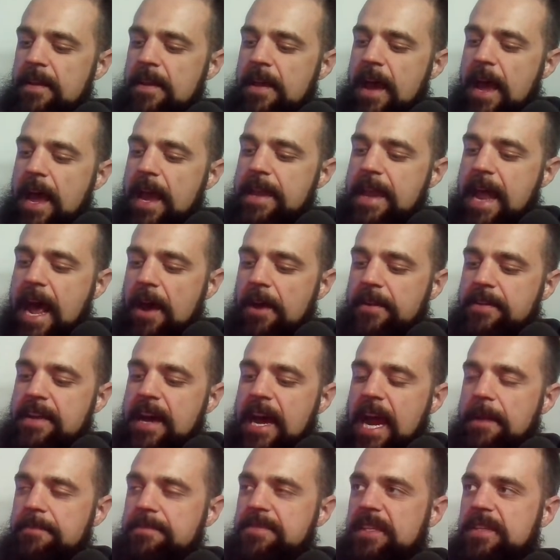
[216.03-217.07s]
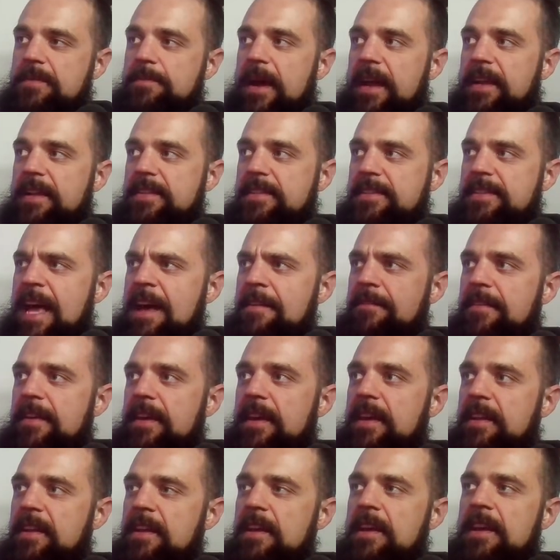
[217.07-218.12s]
and now times this by
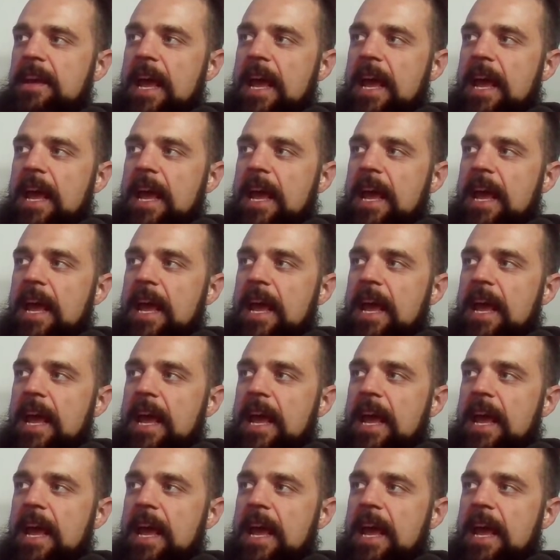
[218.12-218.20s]
7.